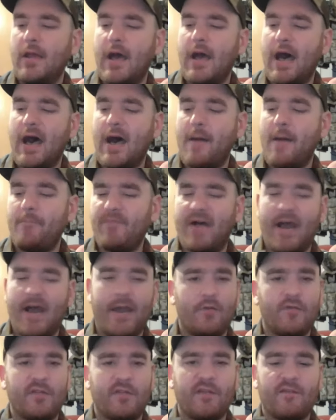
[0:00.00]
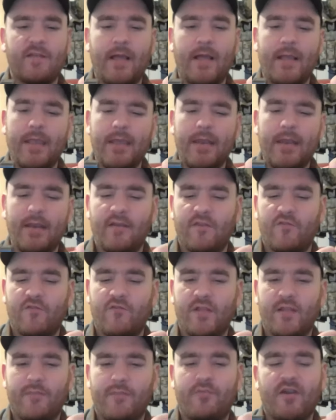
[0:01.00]
I don't dislike it. It doesn't
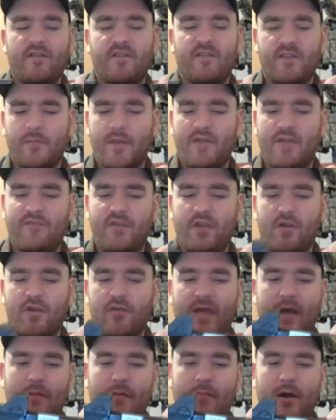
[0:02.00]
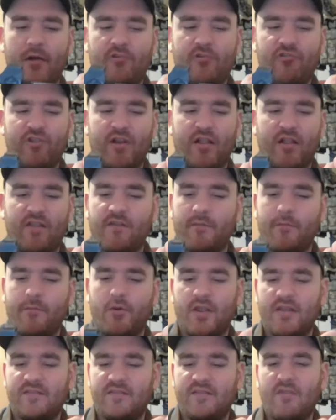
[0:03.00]
really press into my finger that much unless I'm
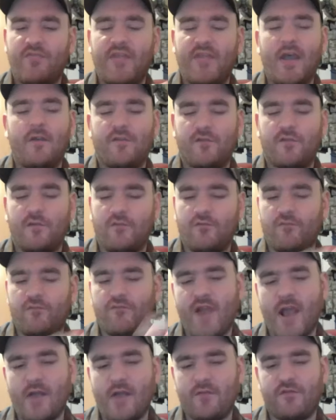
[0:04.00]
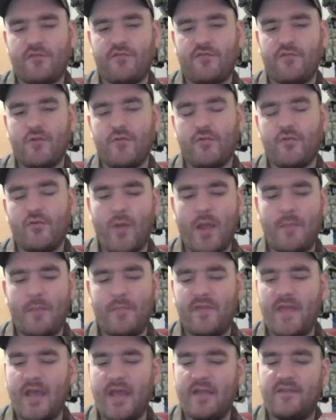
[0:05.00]
putting 10,000 rounds through the
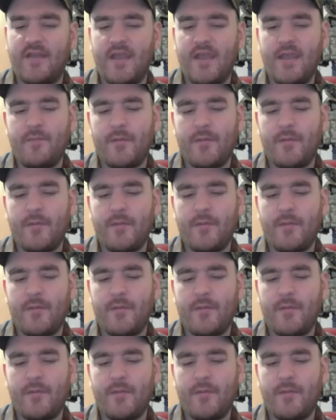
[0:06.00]
weapon that day,